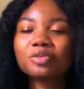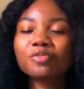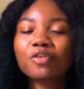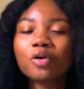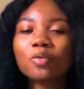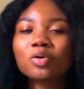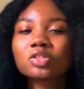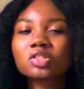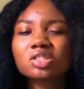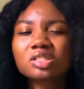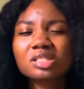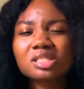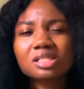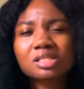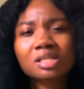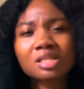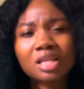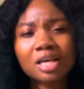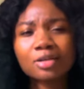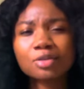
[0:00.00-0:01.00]
If you're watching
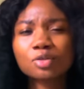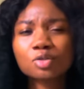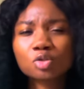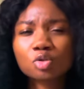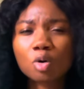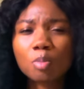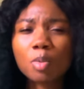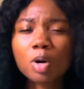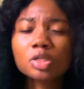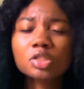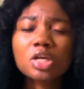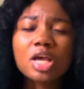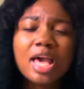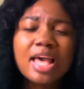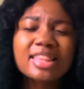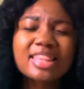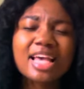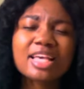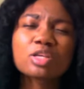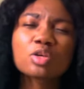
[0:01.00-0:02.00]
this, thank you so much.
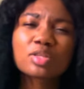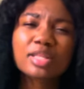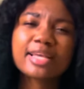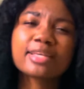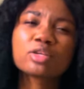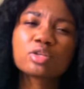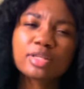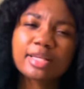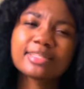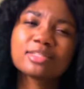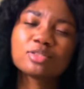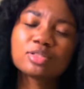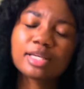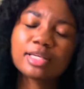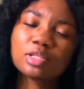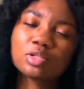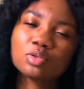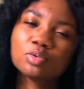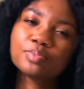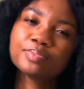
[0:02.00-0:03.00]
Thank you, thank you, thank you,
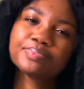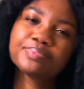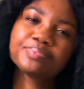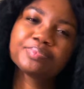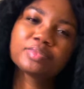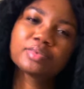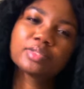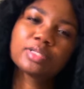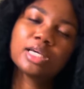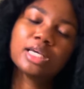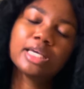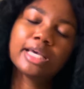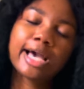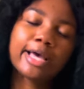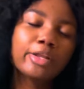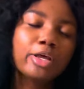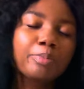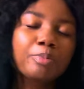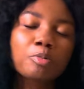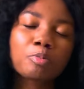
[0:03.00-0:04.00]
thank you. I
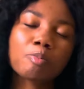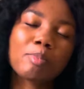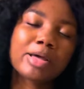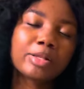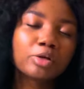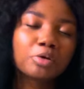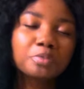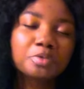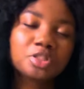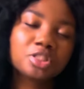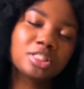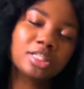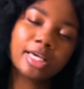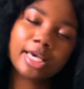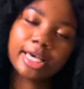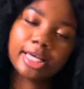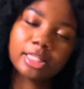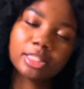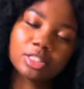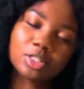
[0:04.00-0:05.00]
know people might not reach the
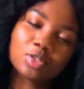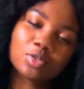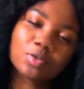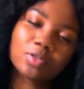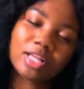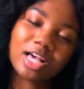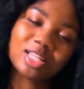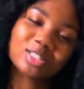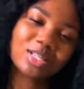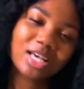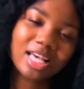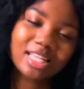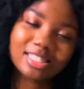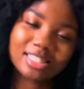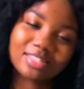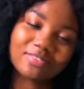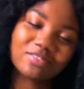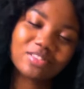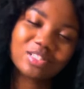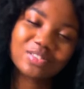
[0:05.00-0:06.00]
end, so that's why I
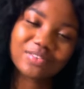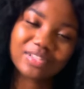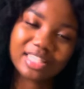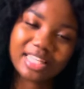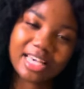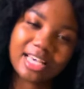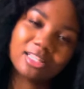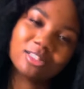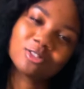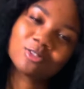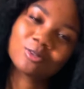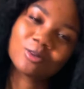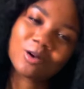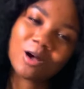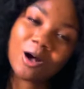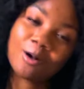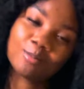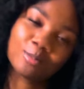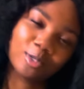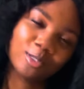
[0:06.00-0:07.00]
saved this for the end. So
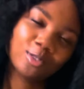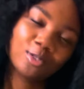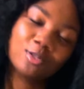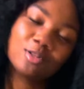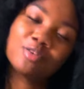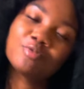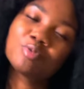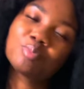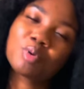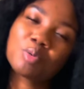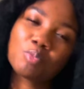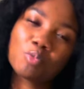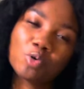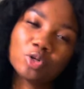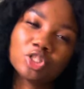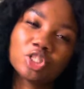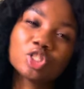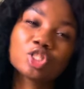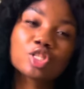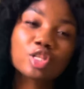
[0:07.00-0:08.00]
I'm going to know if people
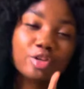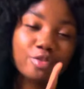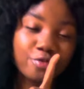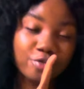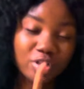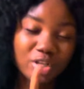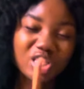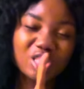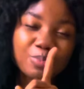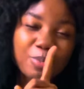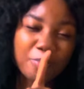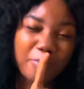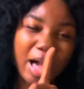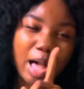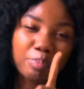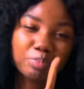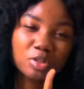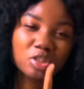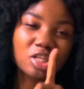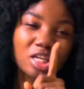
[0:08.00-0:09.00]
watch it. If these people
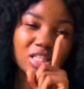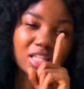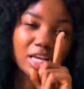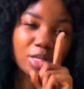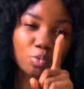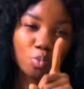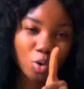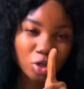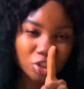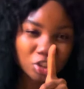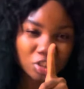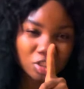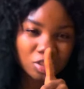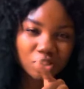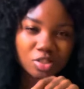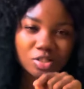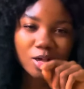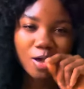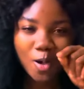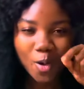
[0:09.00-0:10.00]
appreciated, watched
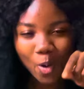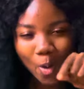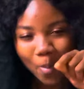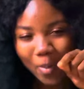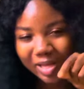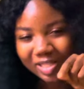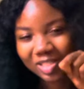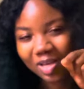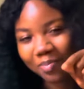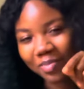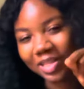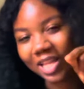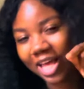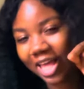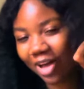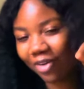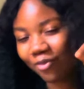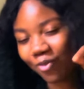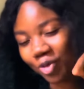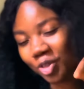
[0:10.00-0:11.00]
it, come and tell me that
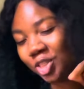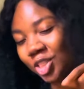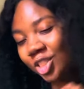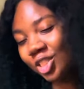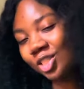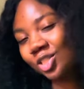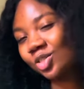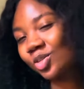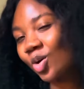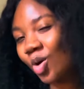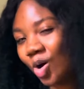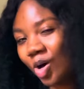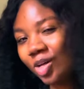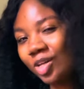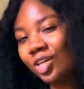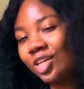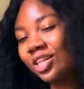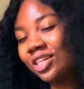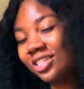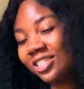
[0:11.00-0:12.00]
you have watched it.
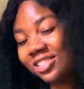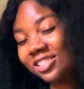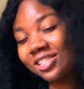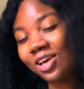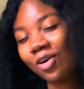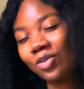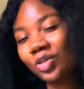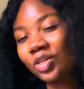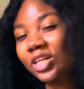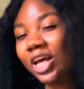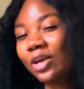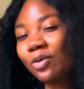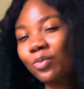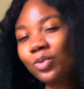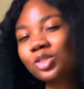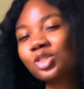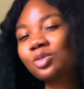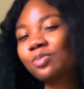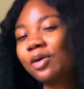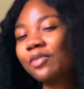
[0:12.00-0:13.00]
Oh, this is how I know that you
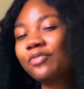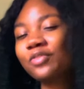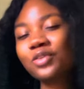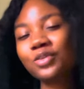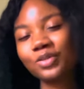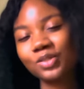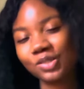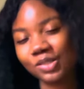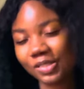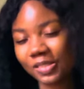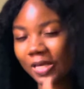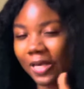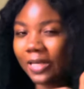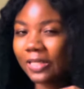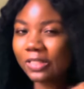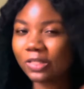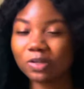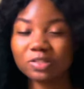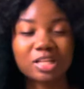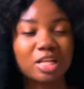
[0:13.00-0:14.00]
watched my video to the
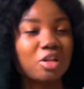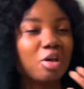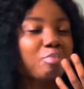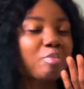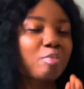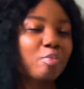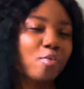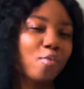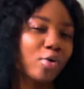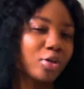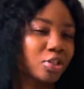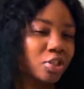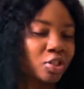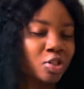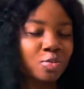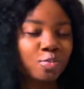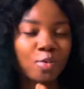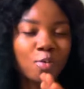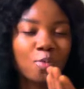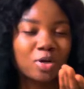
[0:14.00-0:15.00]
end. Because I know people watch
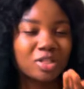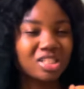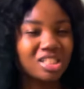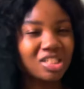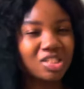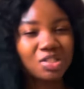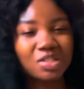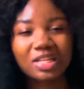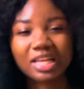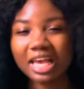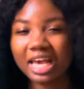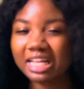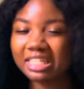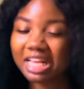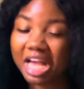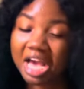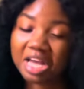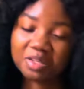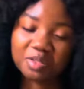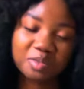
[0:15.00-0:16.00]
it, but watching it to the
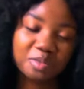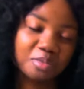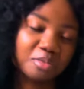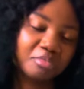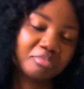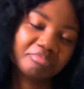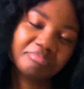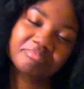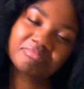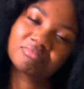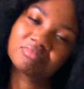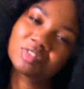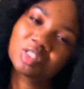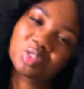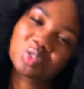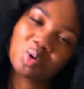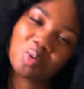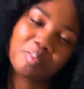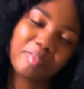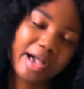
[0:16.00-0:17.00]
end, I don't know.
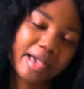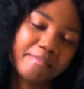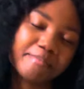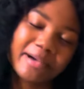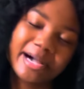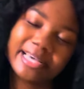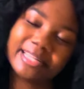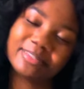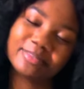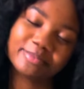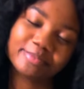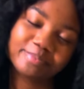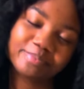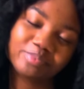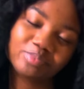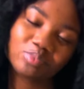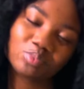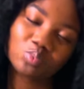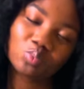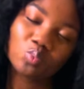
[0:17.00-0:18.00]
So bye
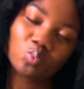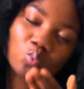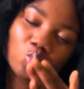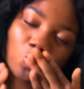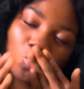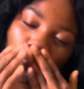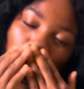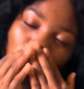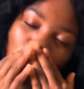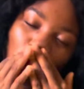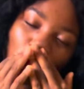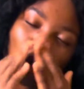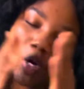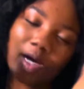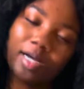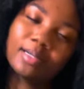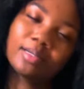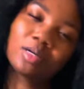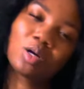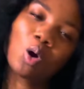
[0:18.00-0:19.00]

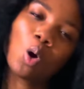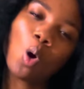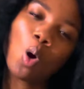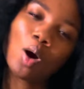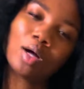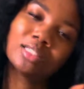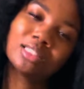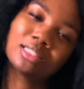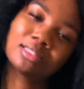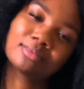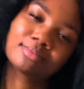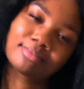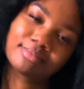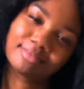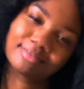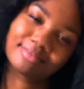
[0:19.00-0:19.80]
bye. Call it.